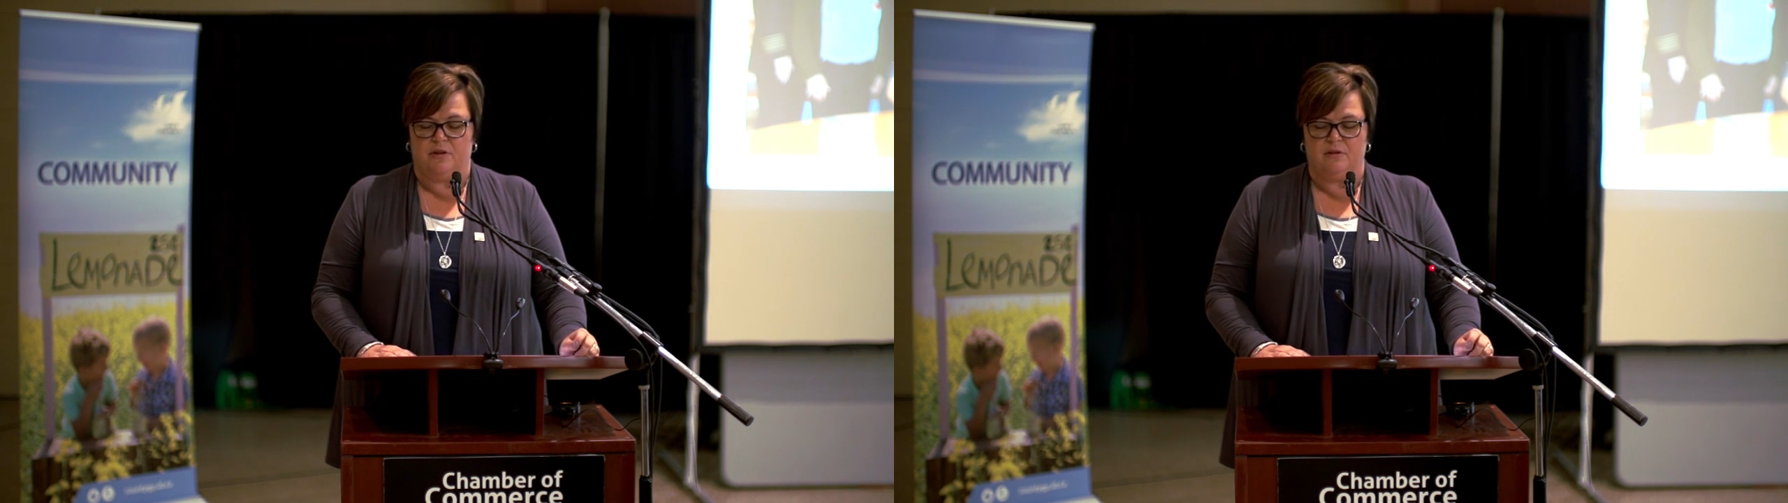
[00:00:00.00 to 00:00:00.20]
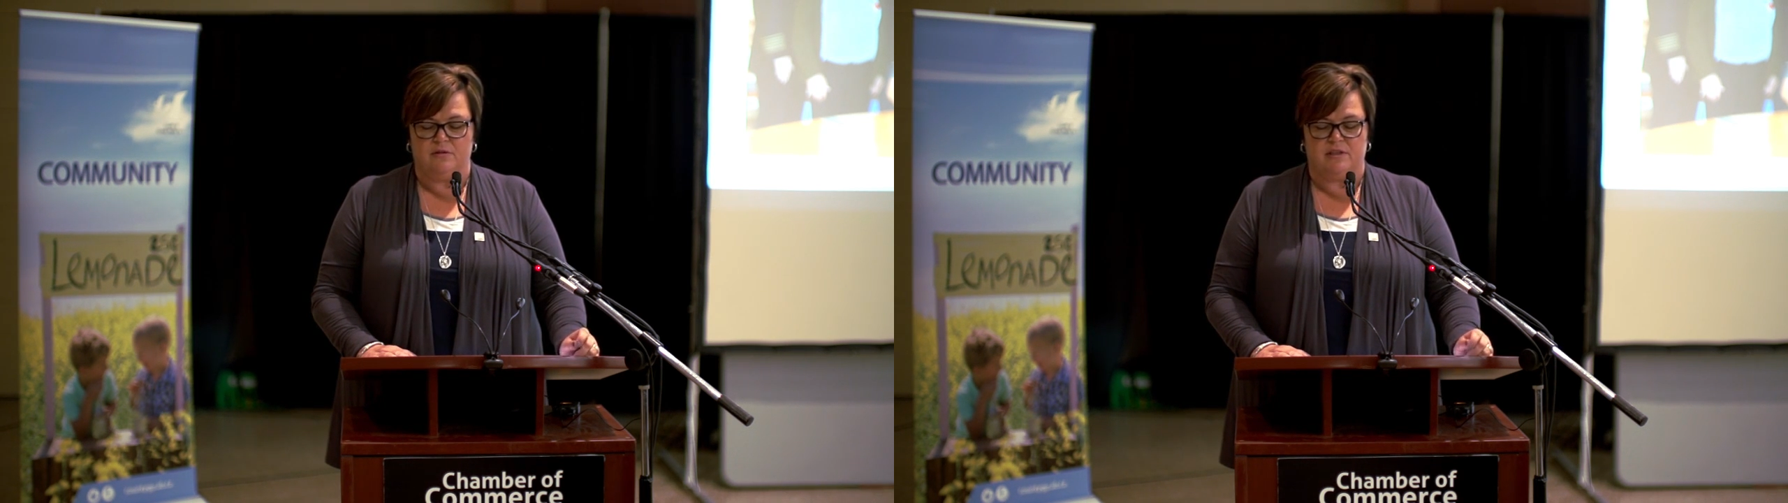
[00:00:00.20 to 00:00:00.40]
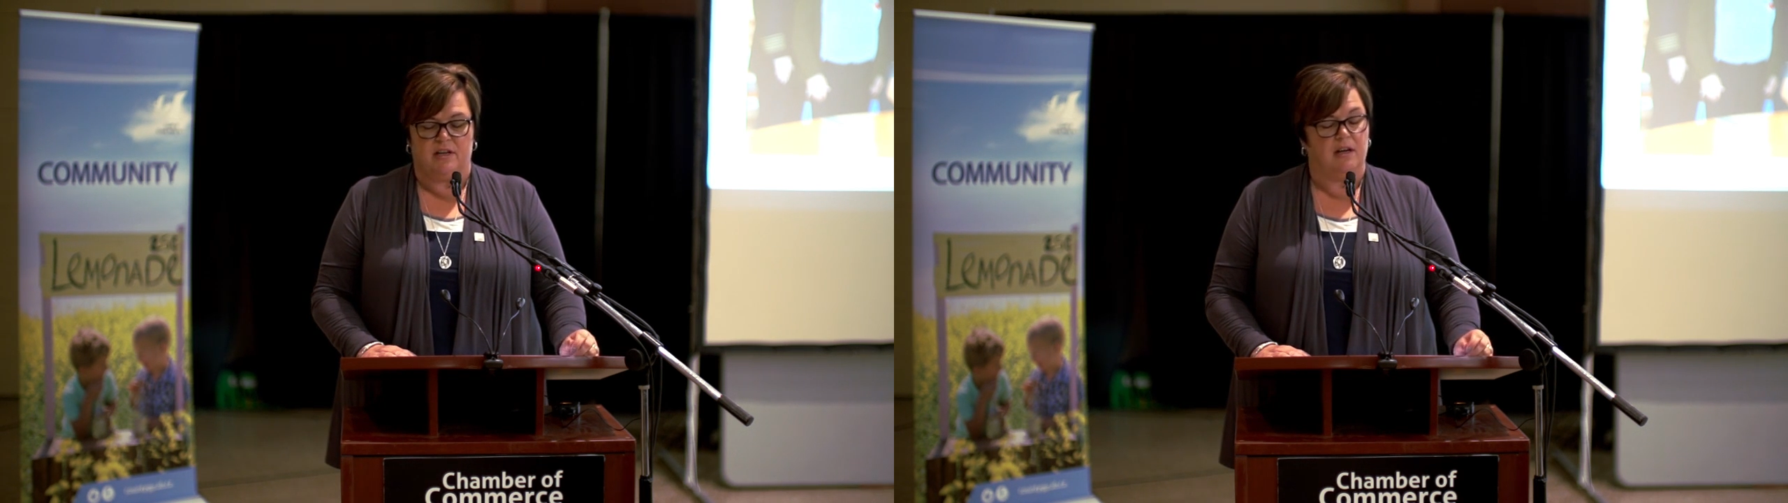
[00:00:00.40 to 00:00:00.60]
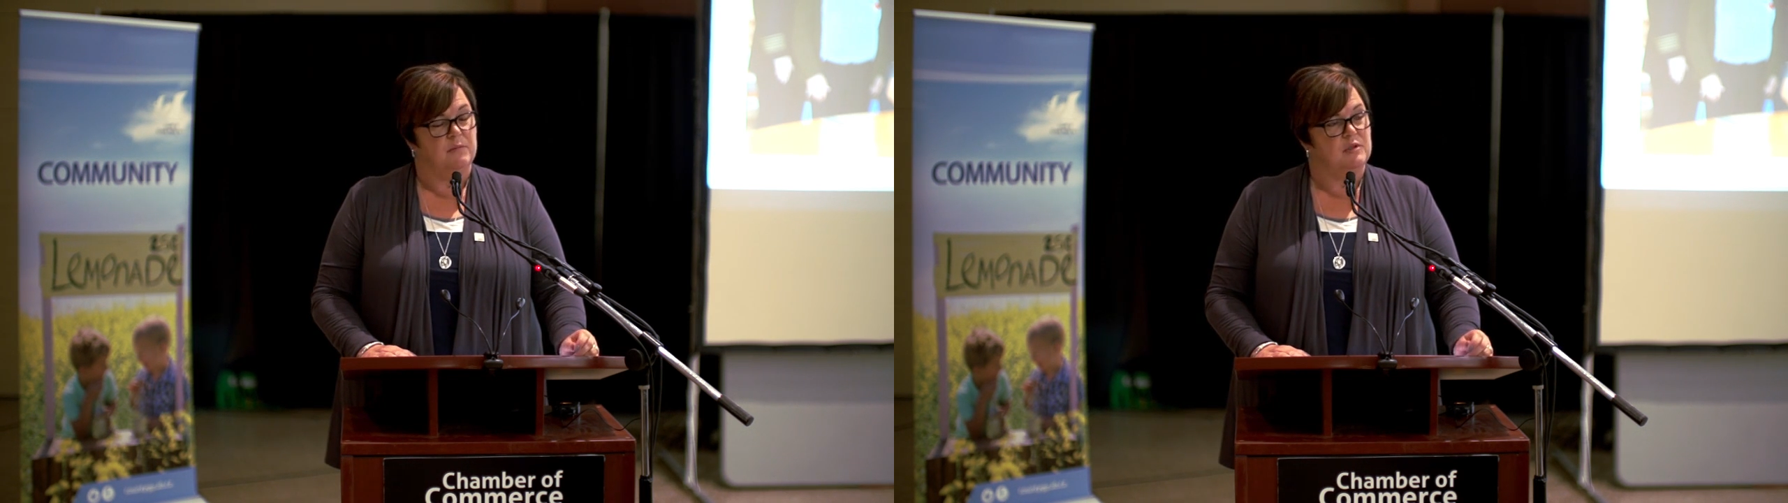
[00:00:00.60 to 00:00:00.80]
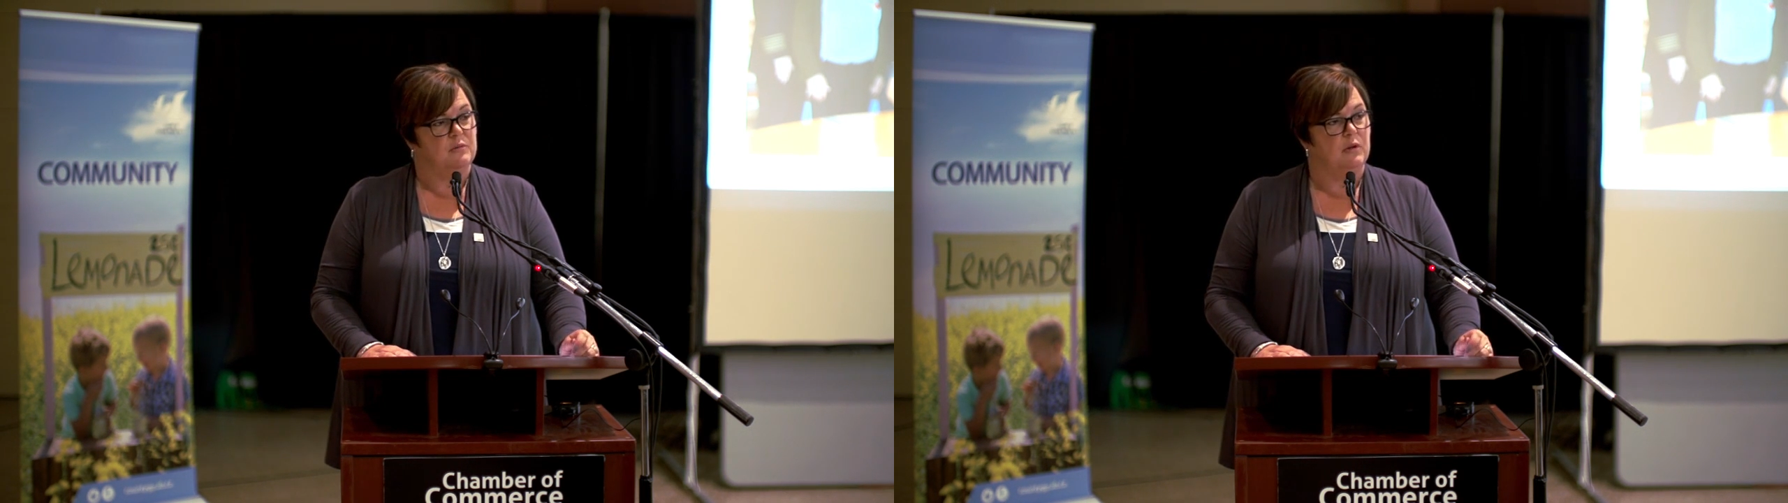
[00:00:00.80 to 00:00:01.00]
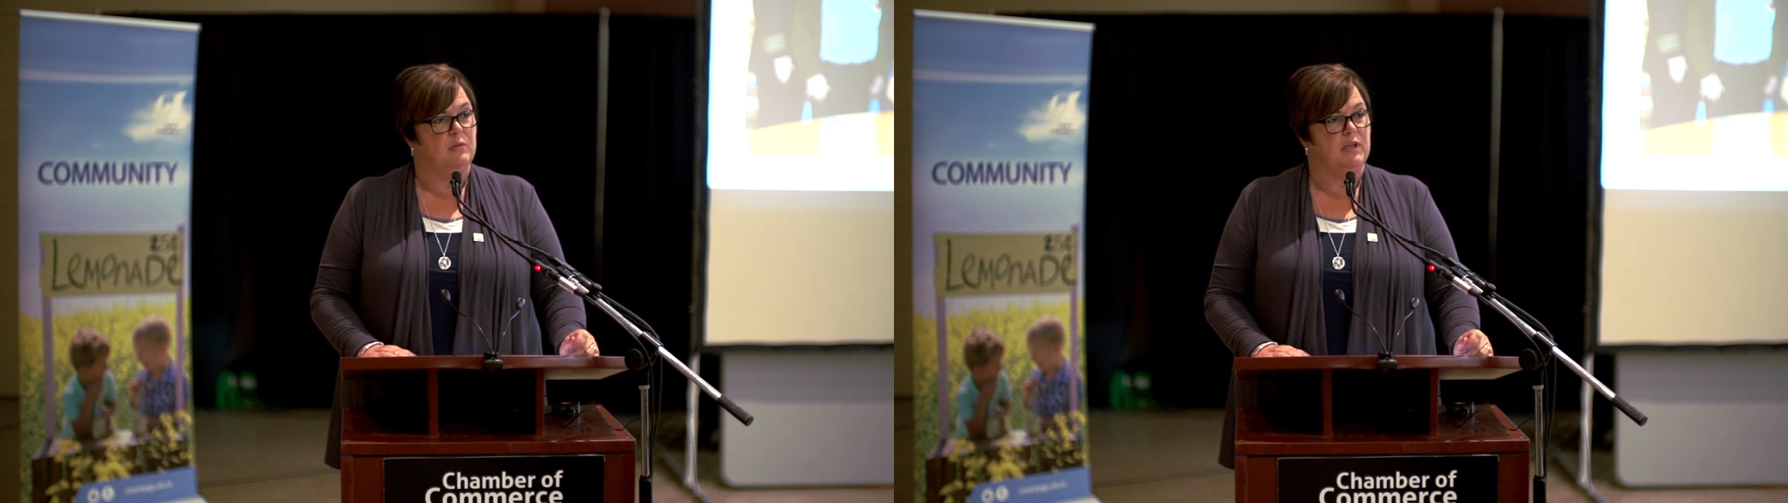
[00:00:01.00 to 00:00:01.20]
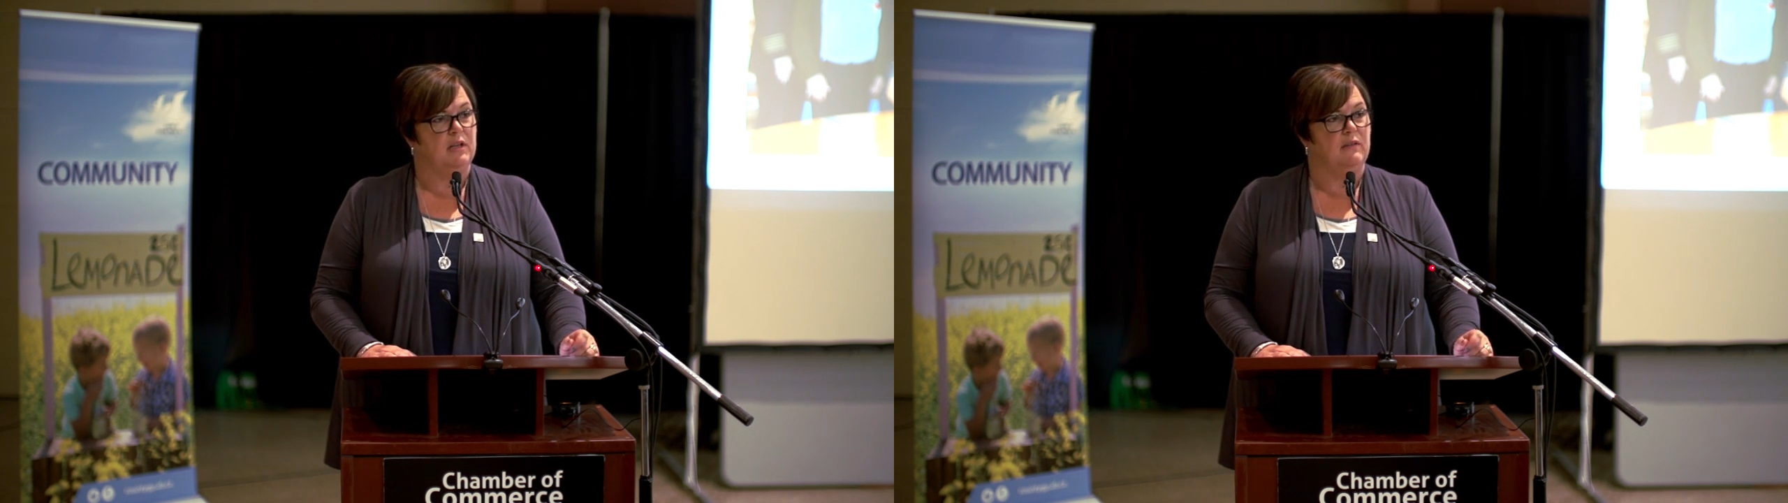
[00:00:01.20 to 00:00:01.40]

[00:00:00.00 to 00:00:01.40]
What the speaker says: during those times when